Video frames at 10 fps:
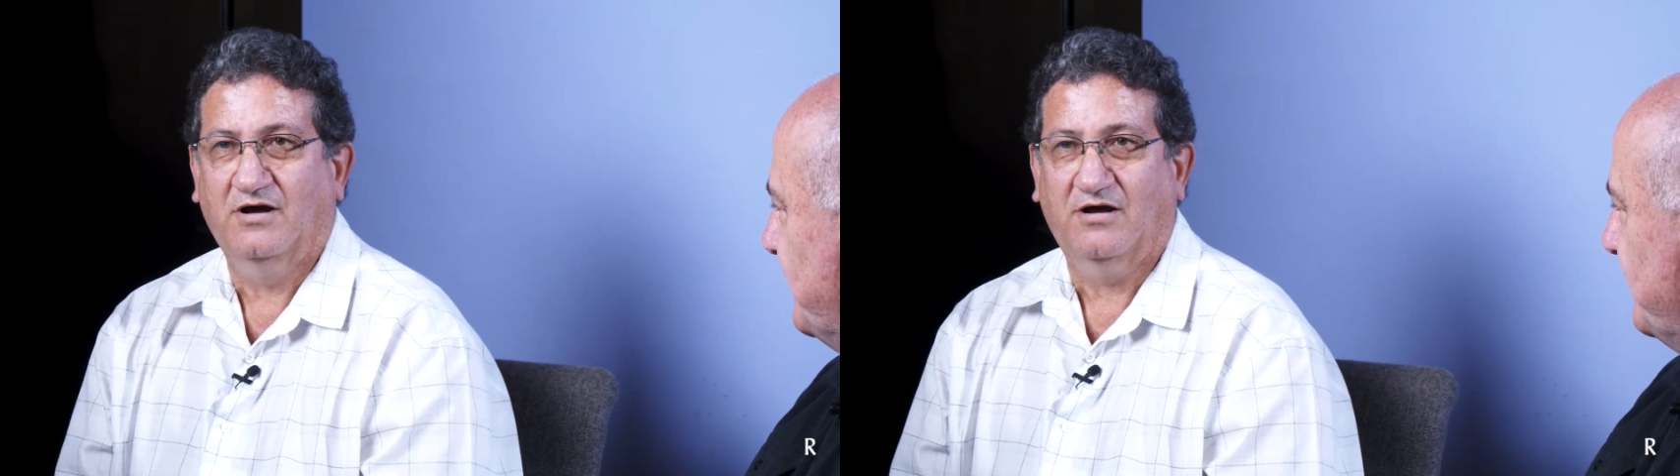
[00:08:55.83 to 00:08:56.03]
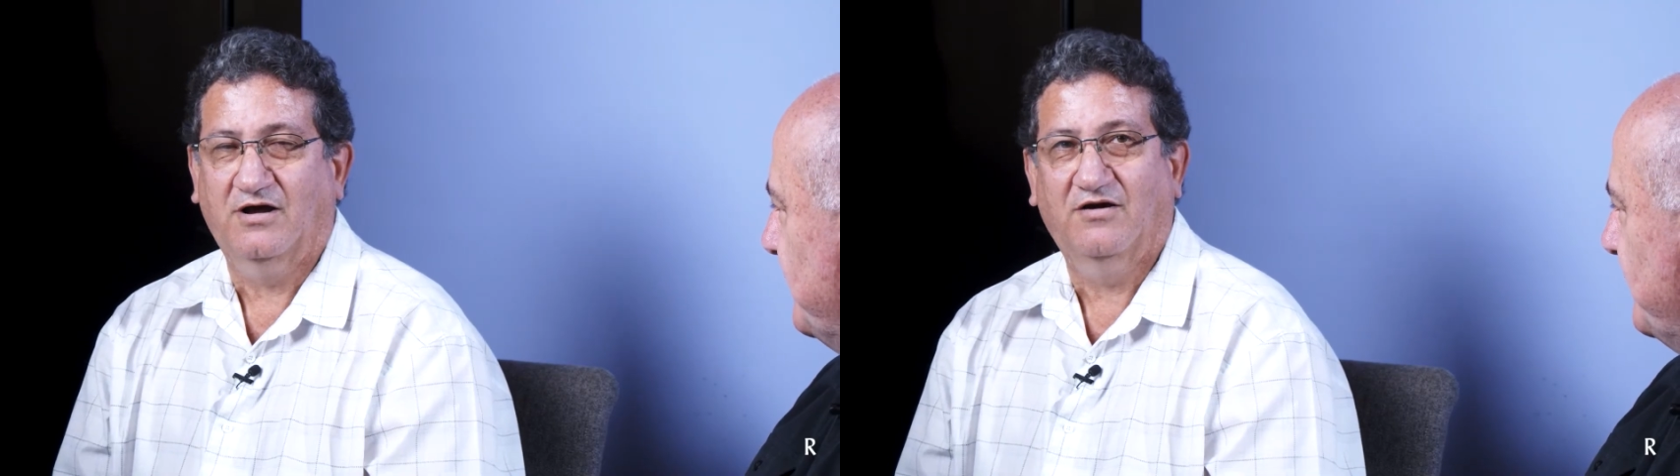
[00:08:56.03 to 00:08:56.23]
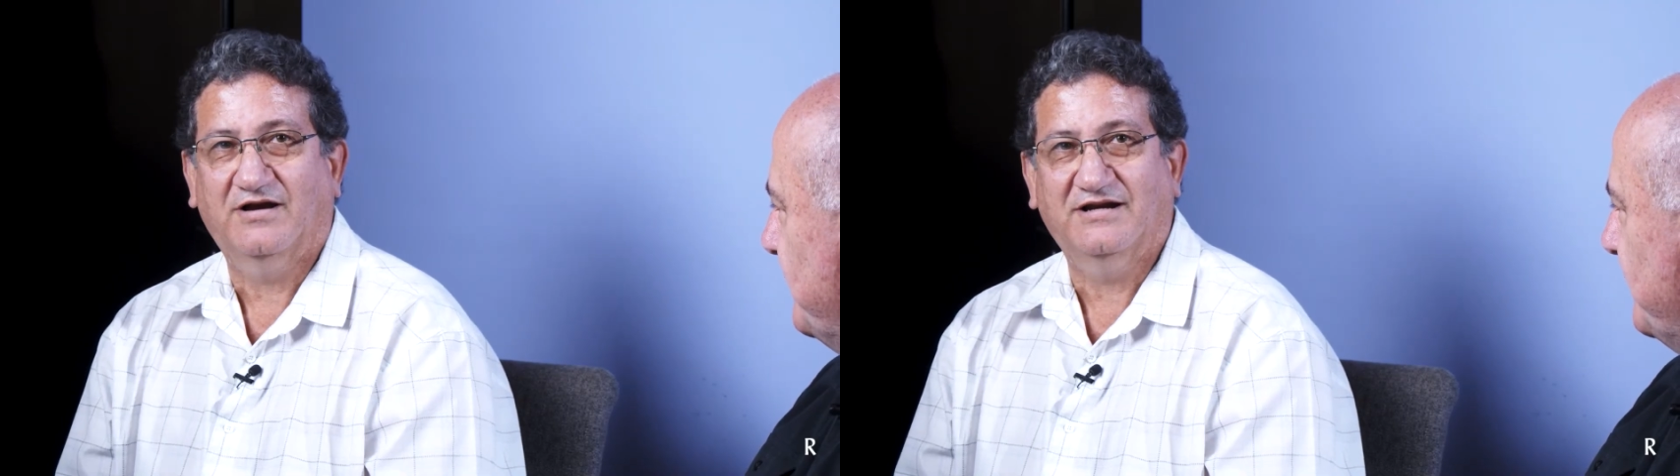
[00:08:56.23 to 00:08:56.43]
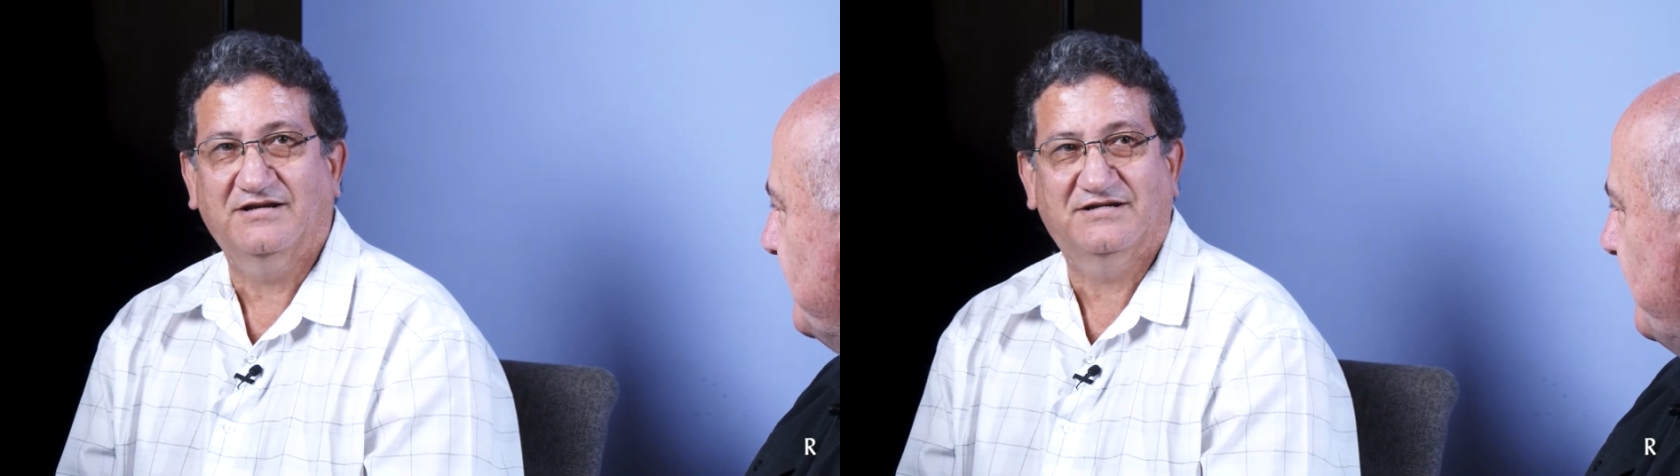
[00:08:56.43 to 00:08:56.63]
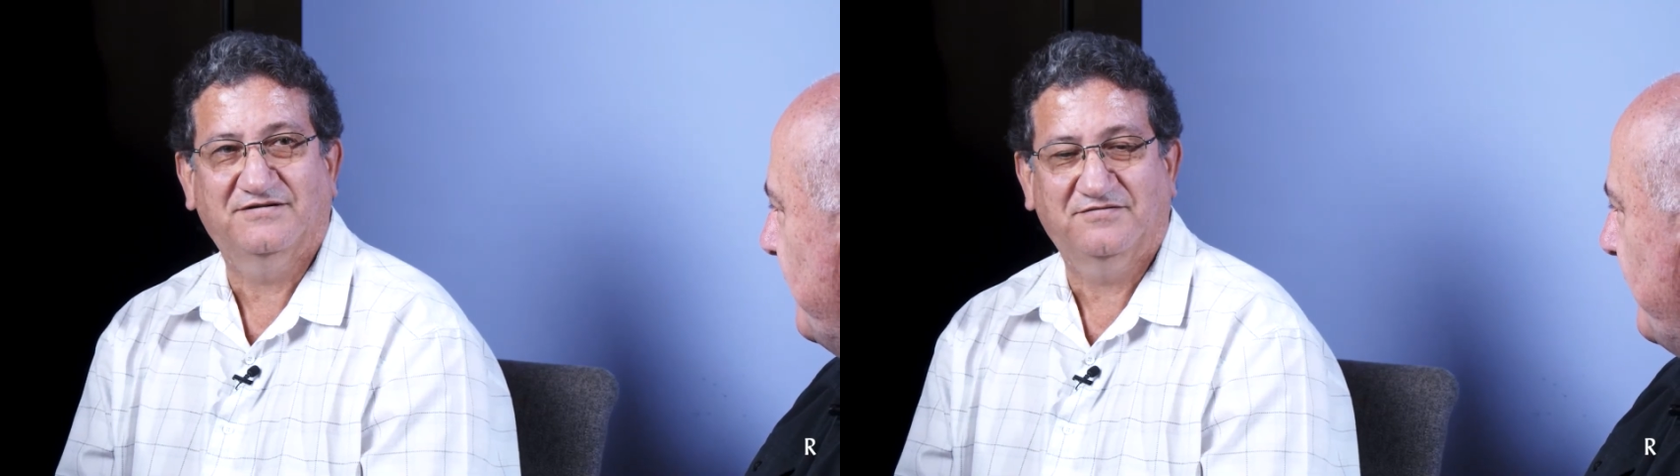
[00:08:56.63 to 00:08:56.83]
I liken
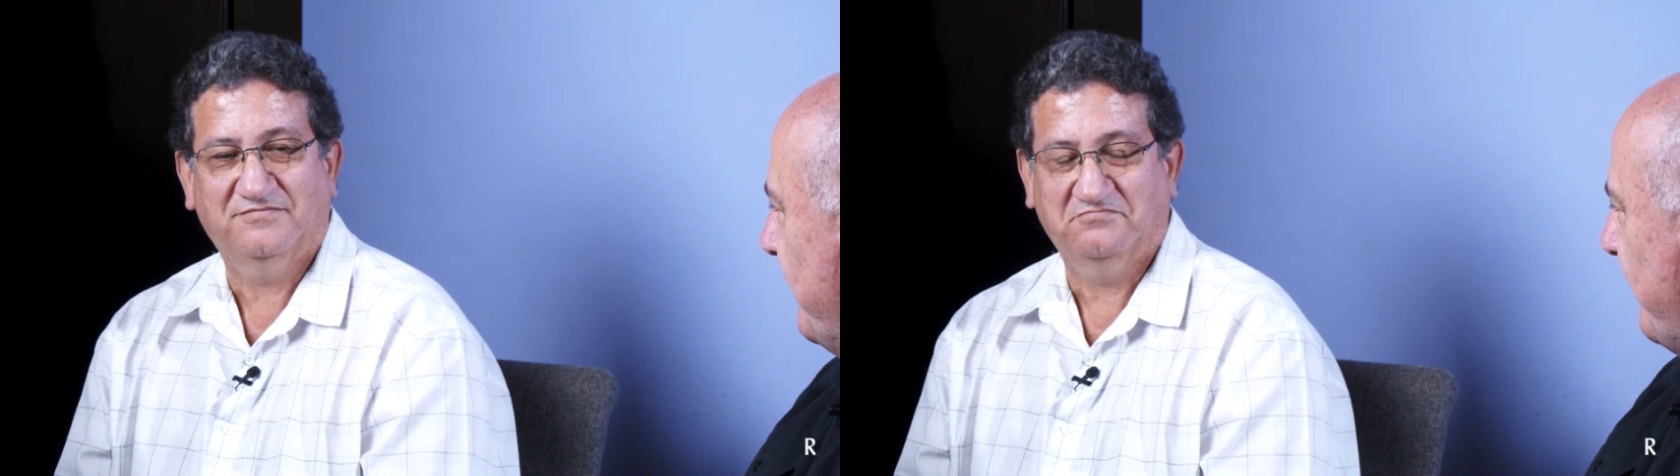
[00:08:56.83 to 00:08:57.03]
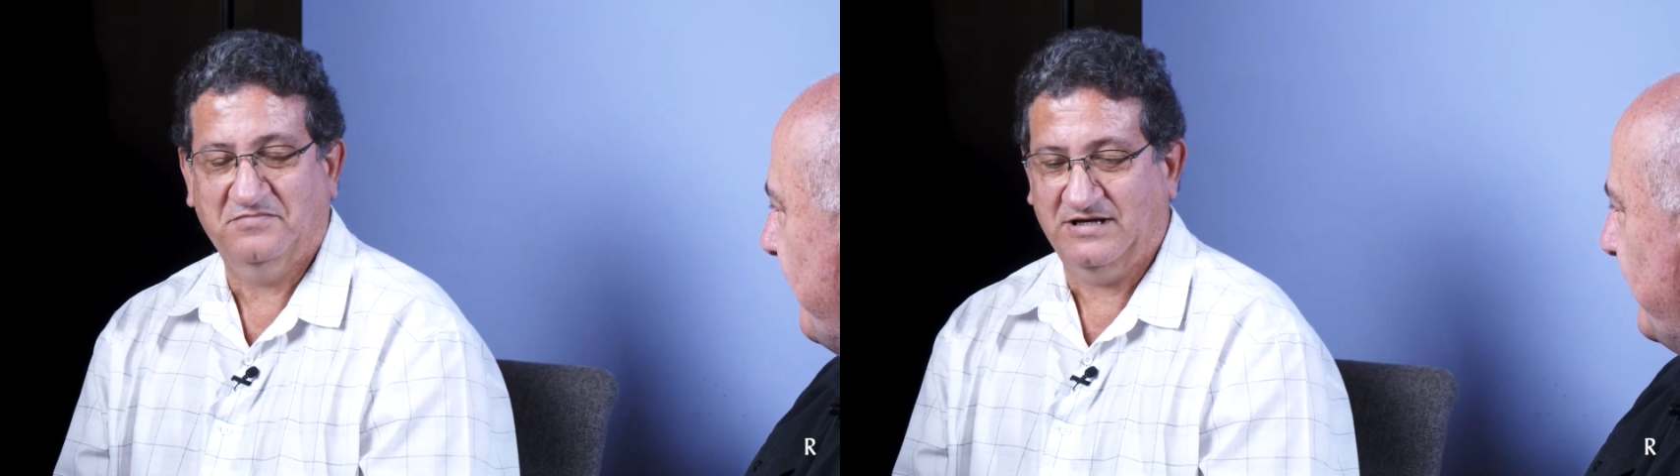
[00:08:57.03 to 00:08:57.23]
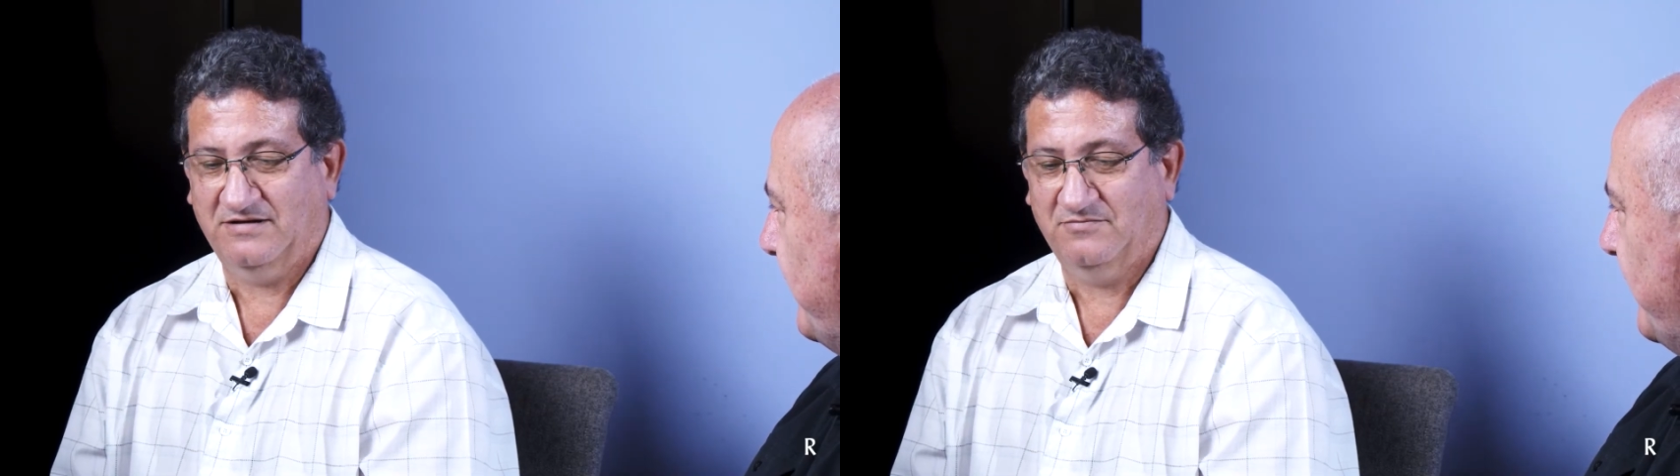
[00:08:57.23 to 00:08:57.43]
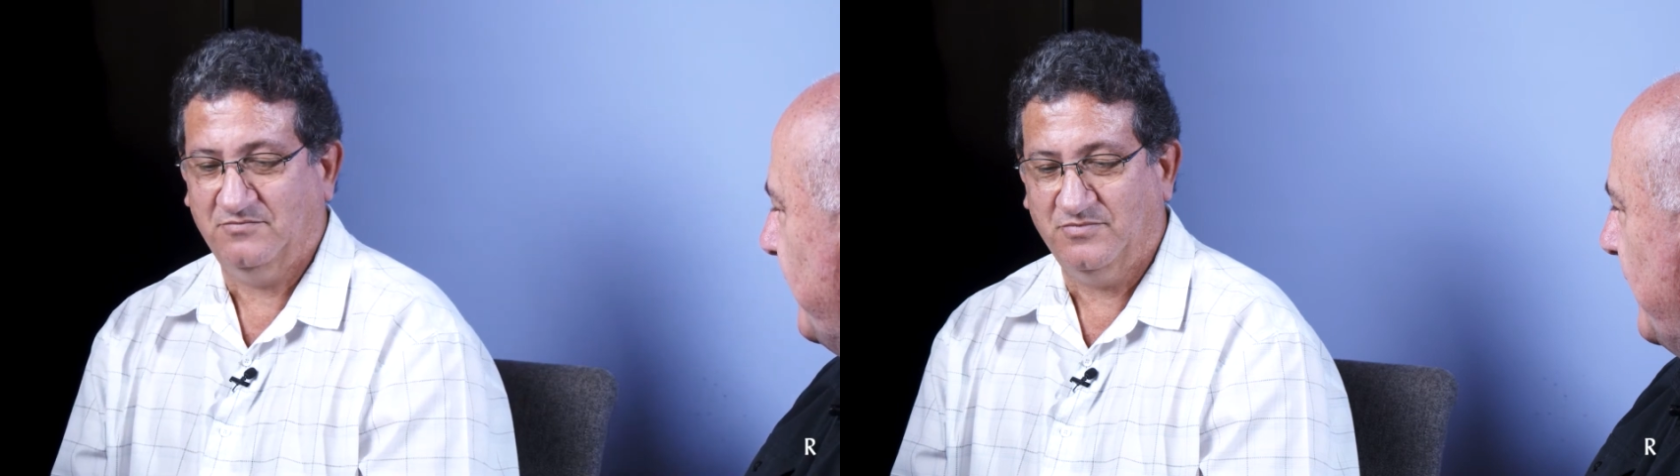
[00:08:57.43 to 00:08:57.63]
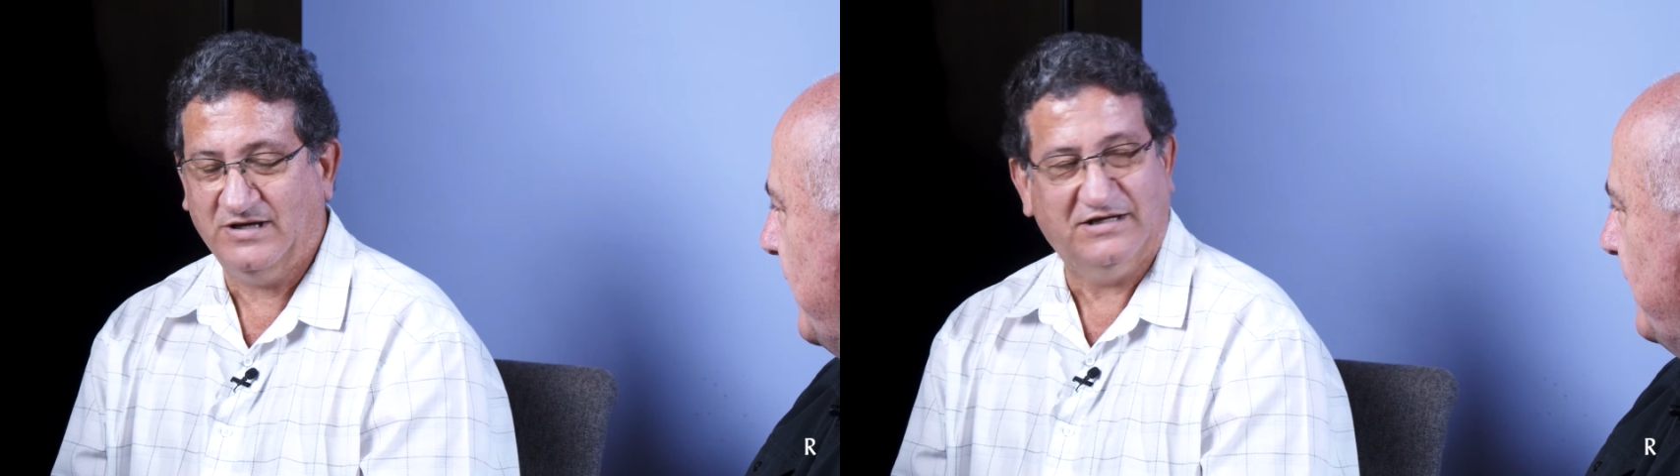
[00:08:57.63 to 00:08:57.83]
it to
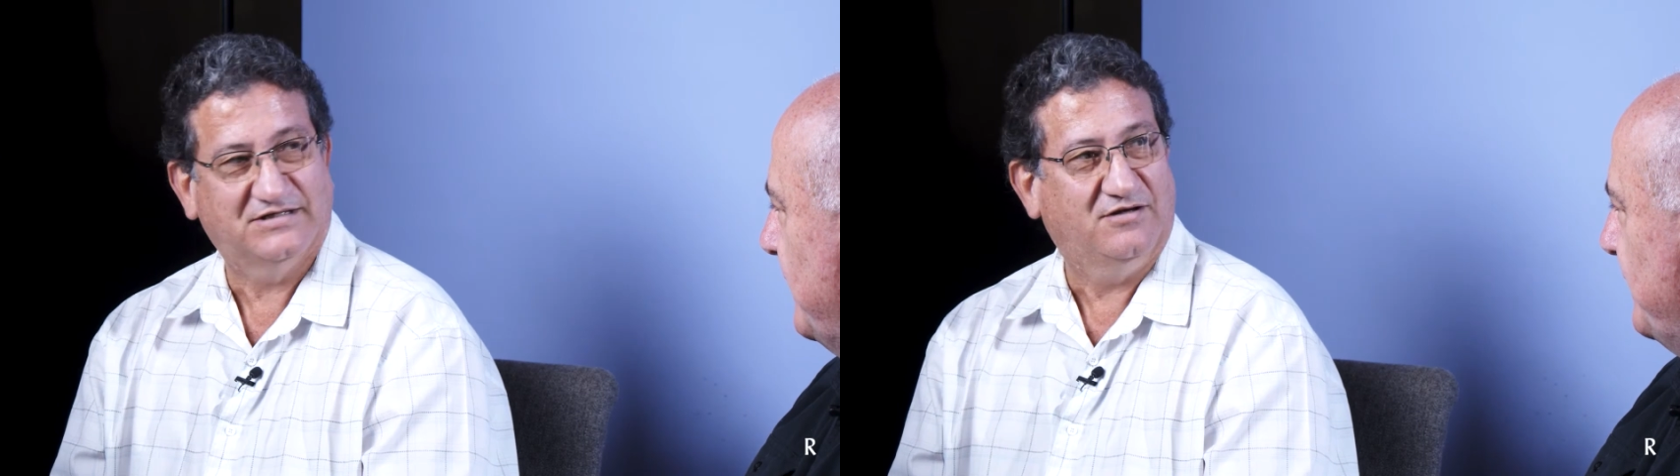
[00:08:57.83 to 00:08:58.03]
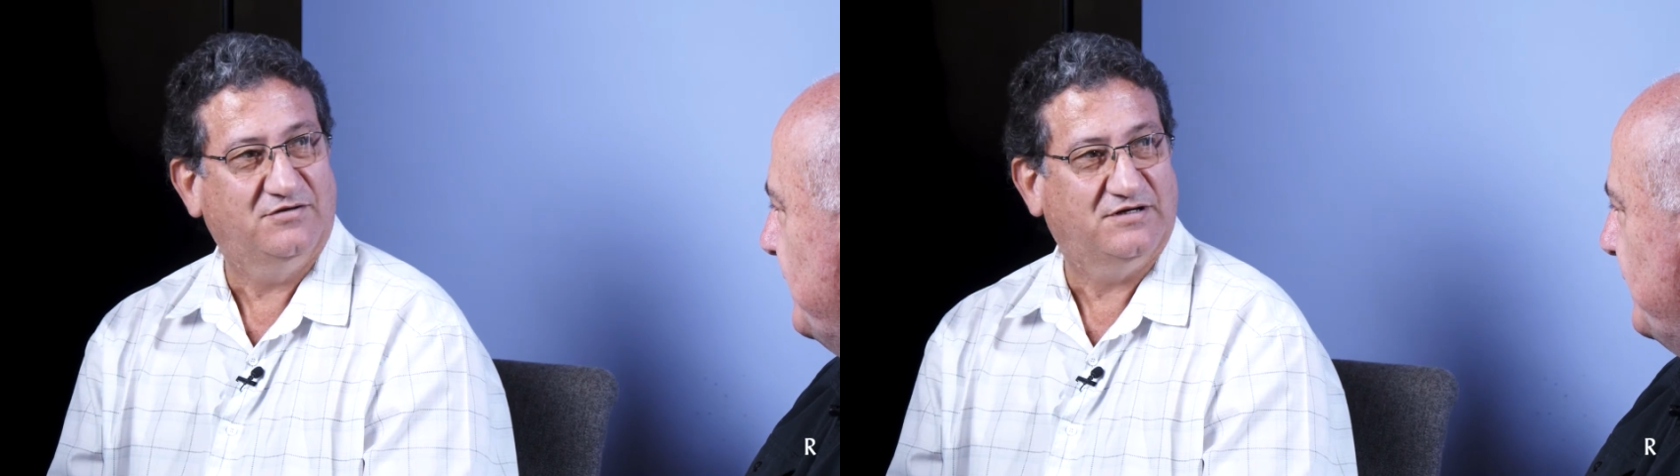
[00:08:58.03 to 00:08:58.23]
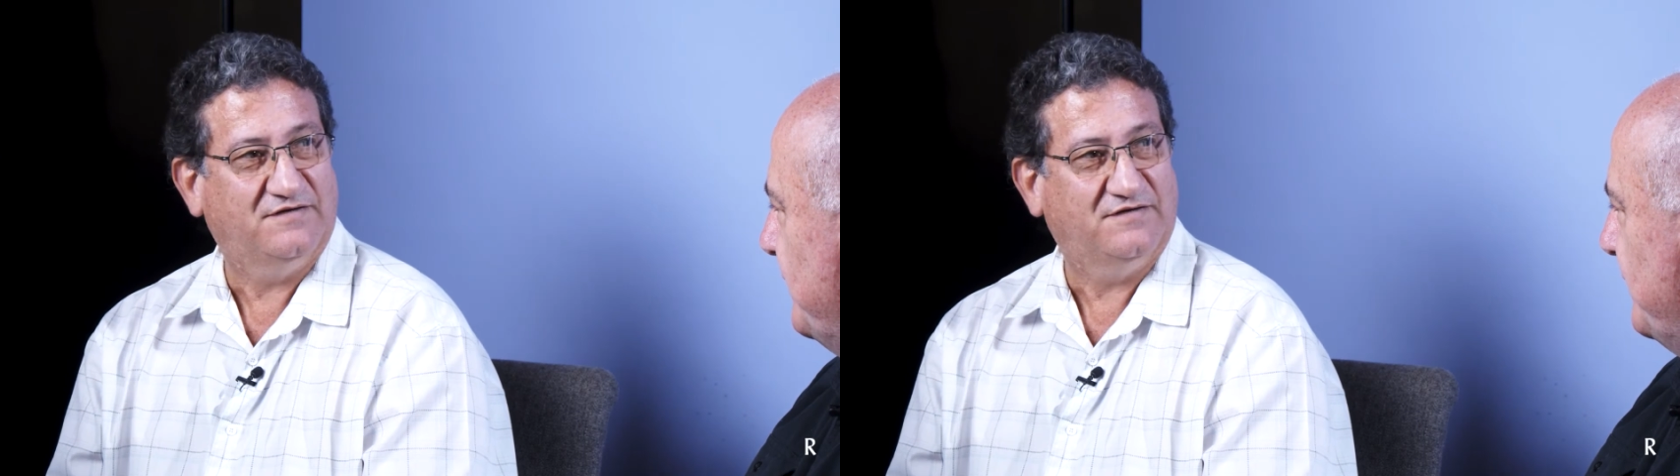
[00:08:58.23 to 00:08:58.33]
being a soldier.